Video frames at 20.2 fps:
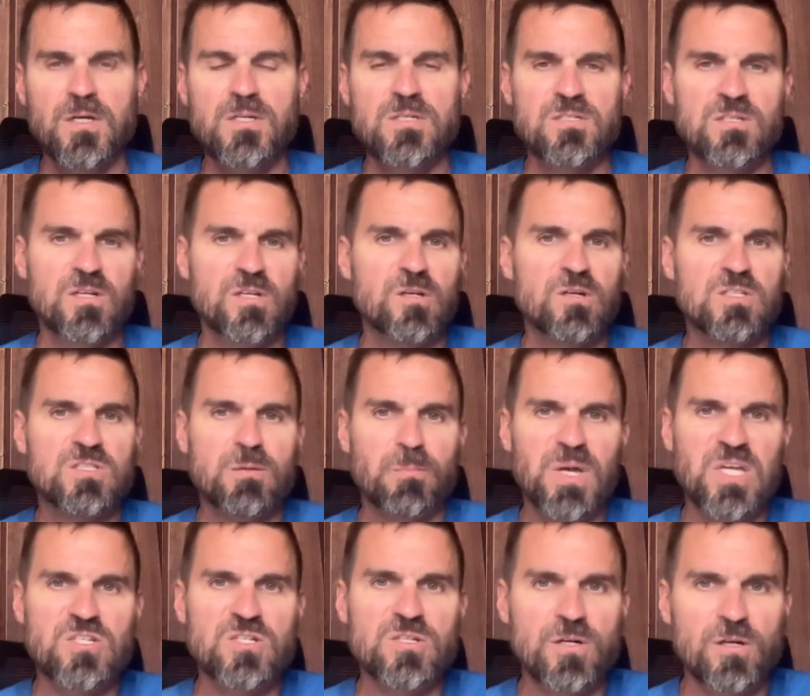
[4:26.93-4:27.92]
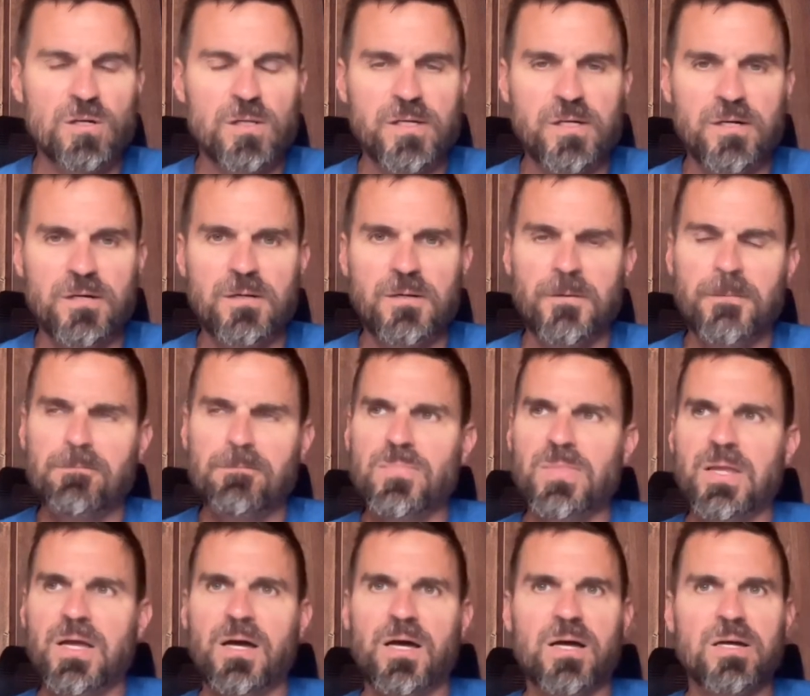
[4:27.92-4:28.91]
So, you know, as I mentioned earlier,
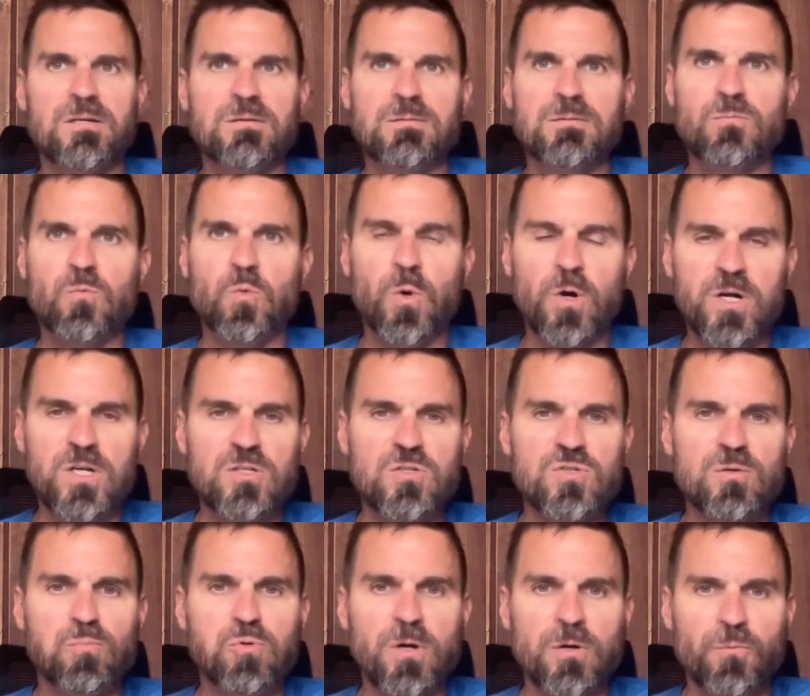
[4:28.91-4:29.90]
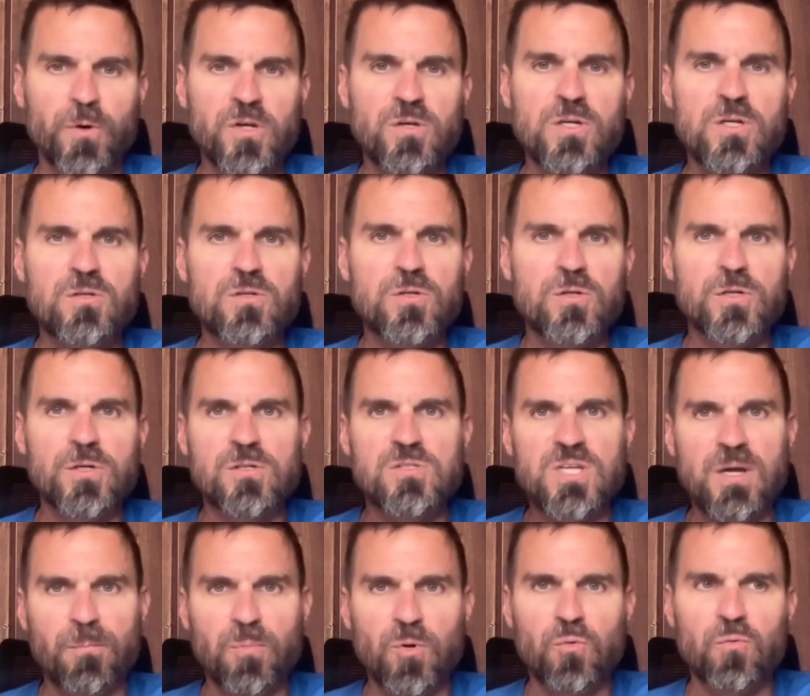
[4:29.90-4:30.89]
uh, working to a point where you can do your
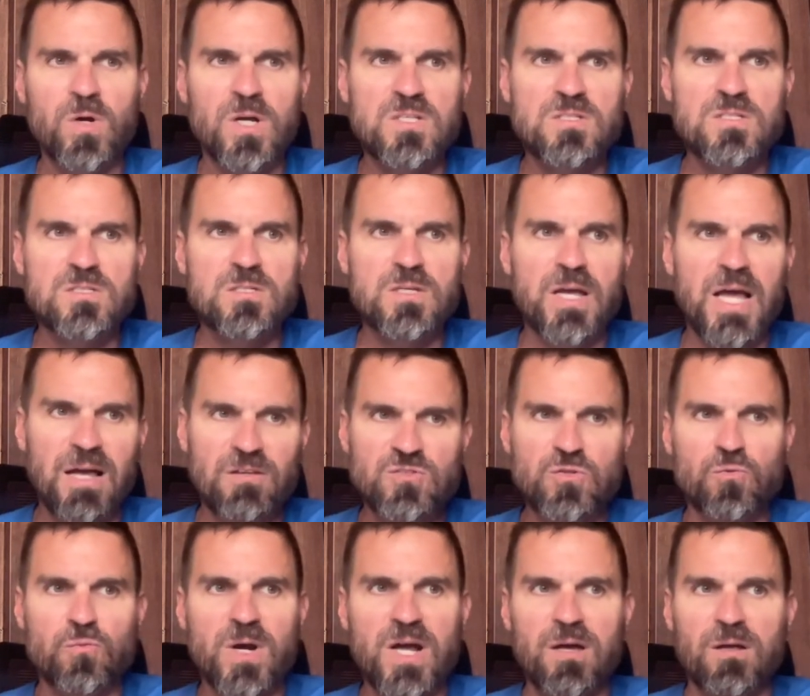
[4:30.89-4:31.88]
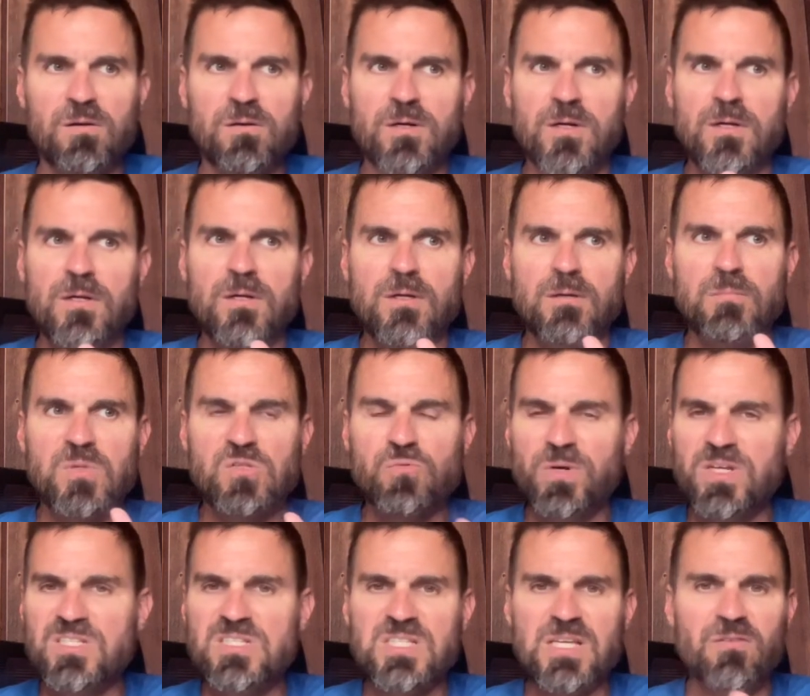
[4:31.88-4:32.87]
tempo runs out to around
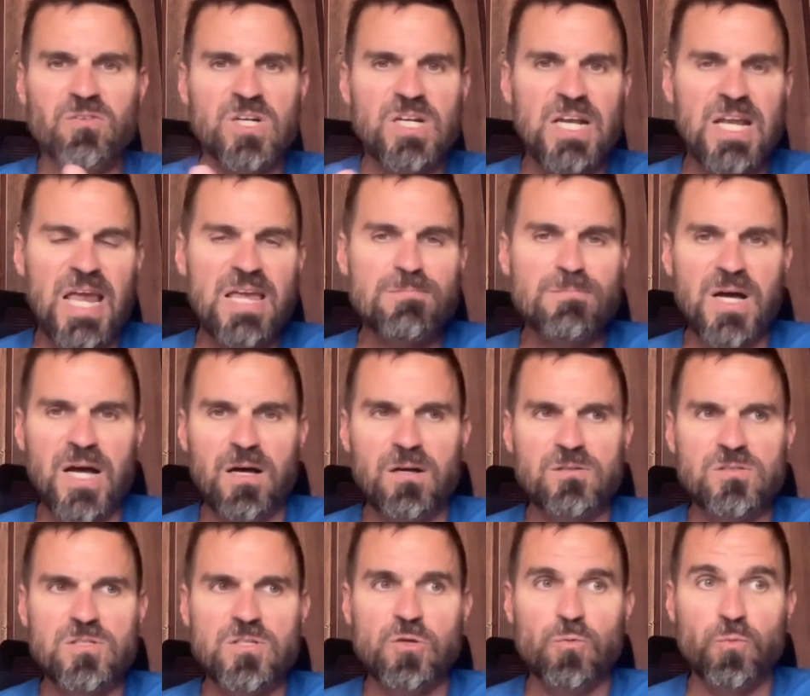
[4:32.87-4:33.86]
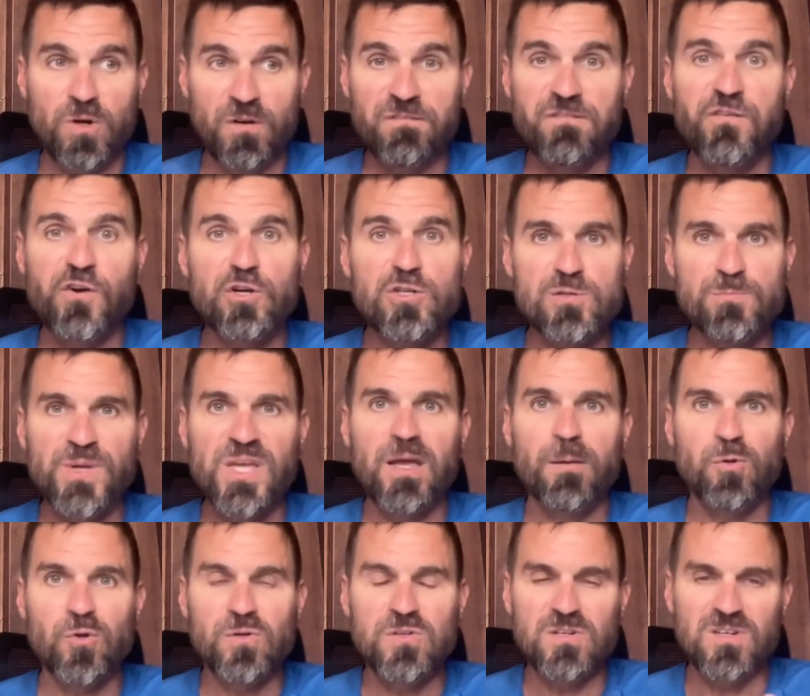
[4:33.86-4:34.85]
between seven and eight miles, you want to first be
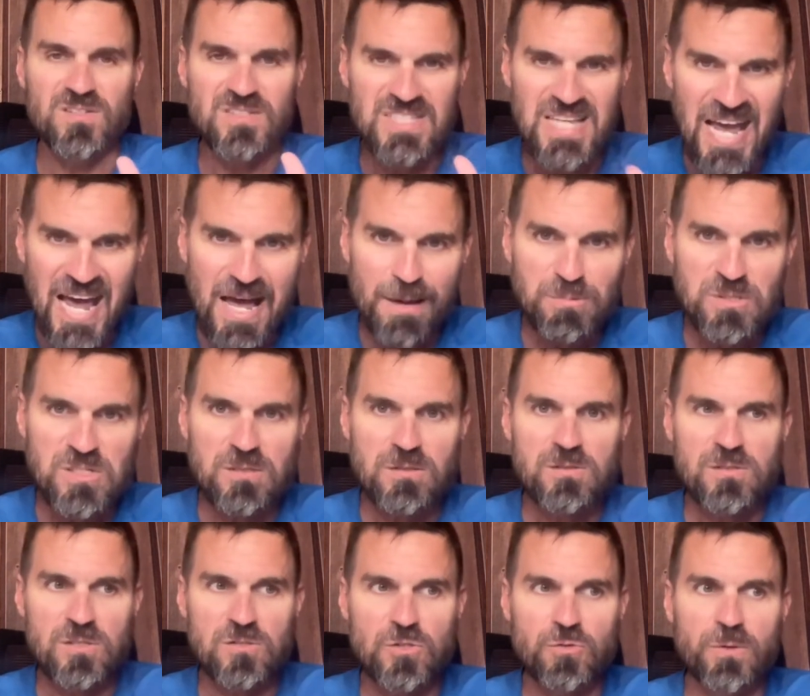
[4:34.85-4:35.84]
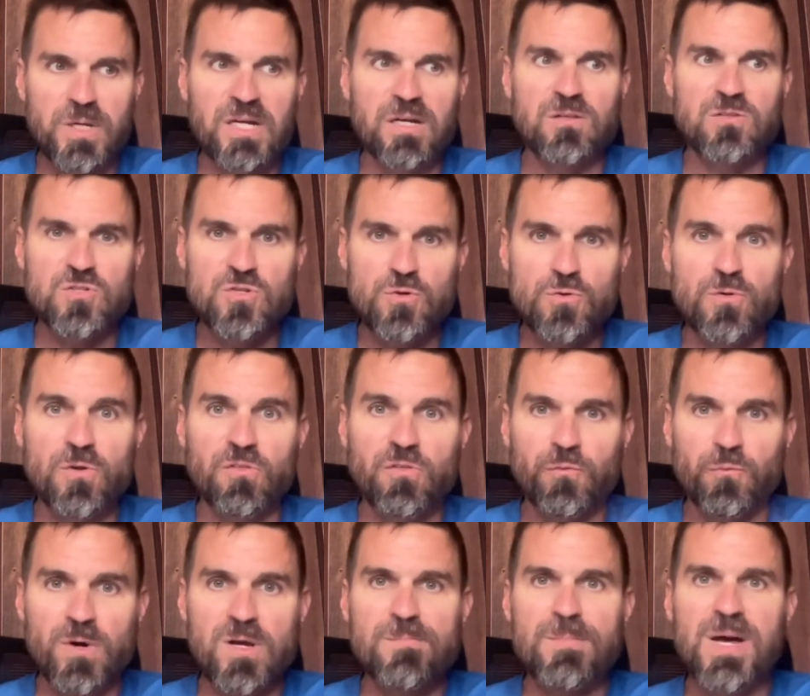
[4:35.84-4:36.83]
able to adapt to doing a two to
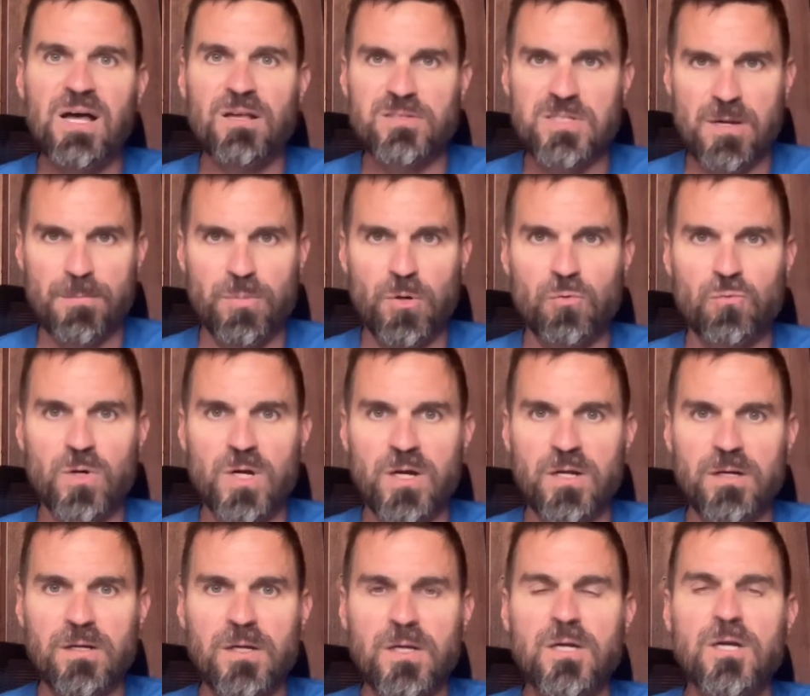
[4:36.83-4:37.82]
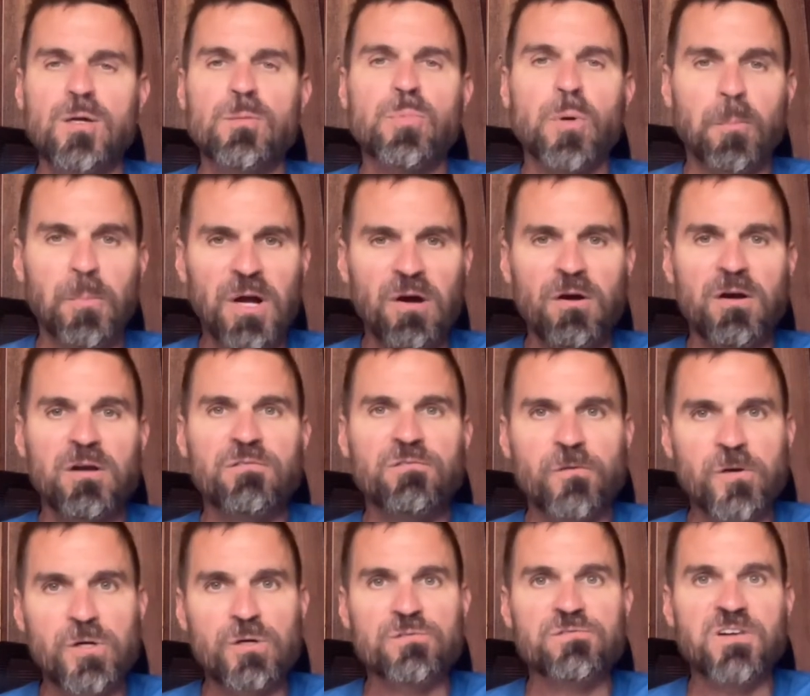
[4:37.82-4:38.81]
three mile tempo run, preparing
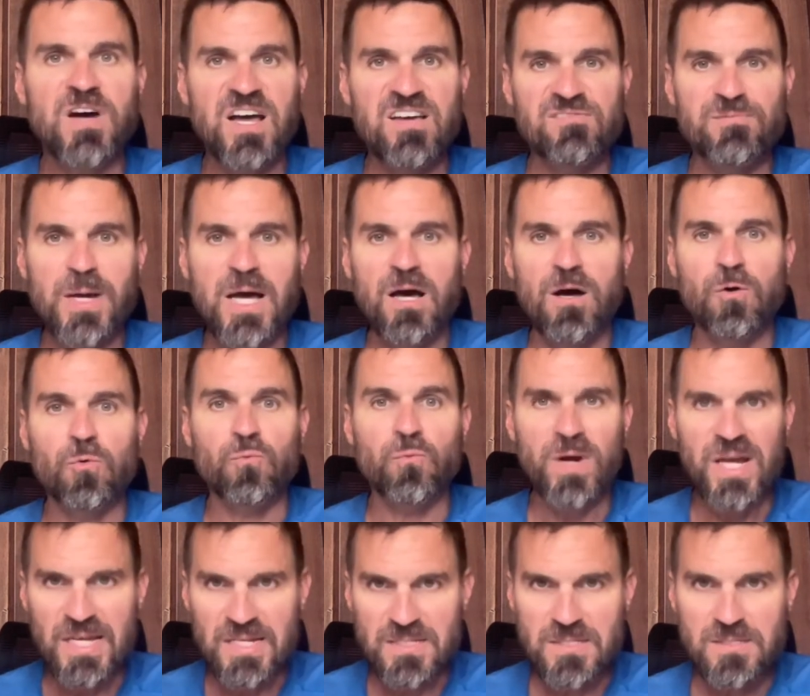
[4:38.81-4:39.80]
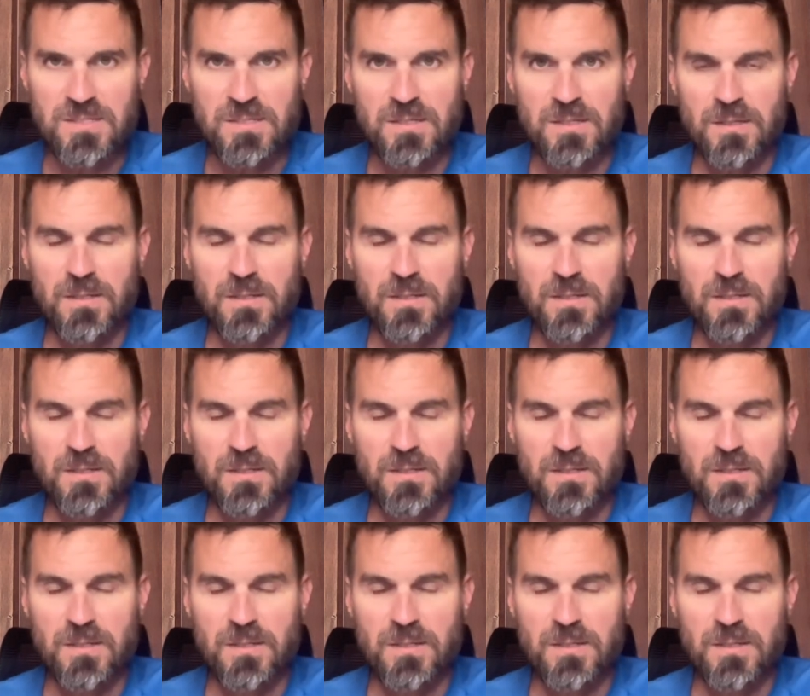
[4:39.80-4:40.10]
for your five mile race.